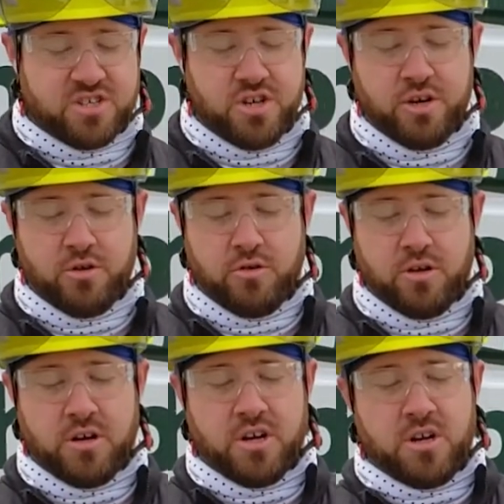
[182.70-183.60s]
2
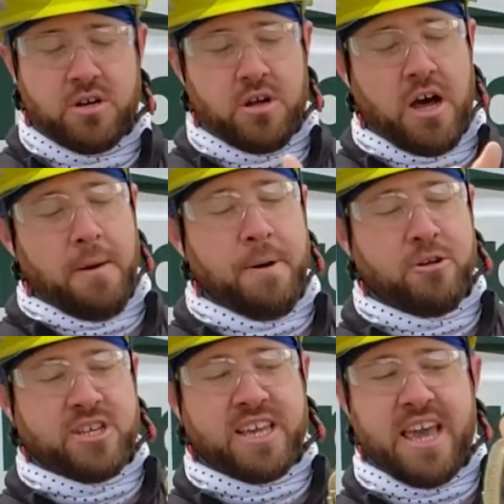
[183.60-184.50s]

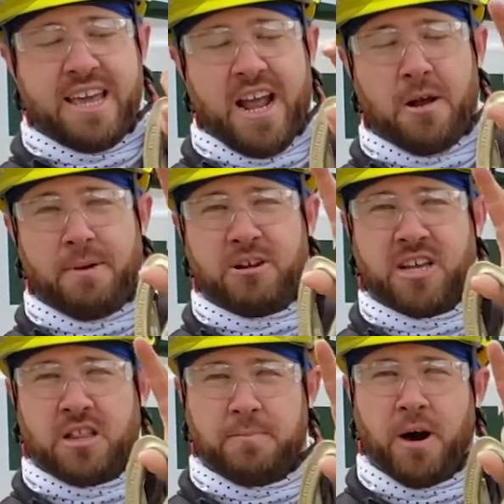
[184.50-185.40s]
opposing gate carabiners that
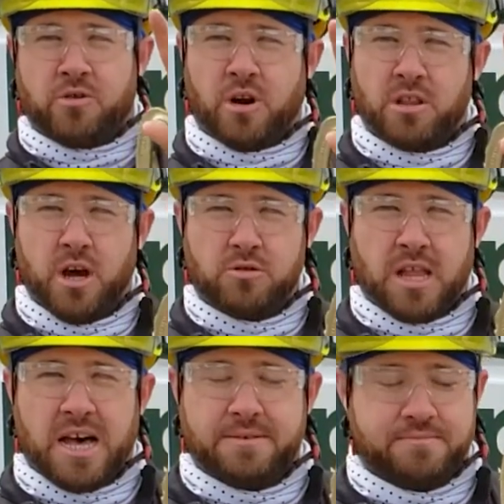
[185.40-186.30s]
clip onto our load
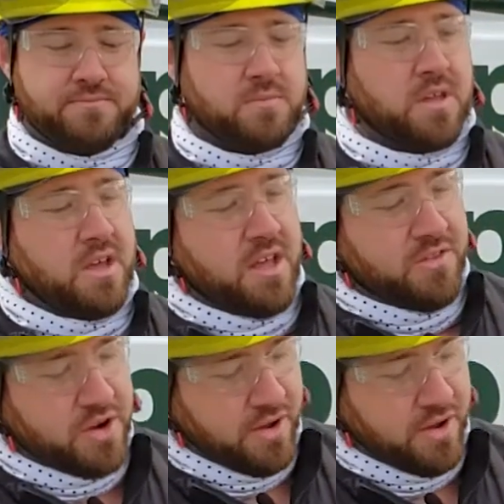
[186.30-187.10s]
line. Then you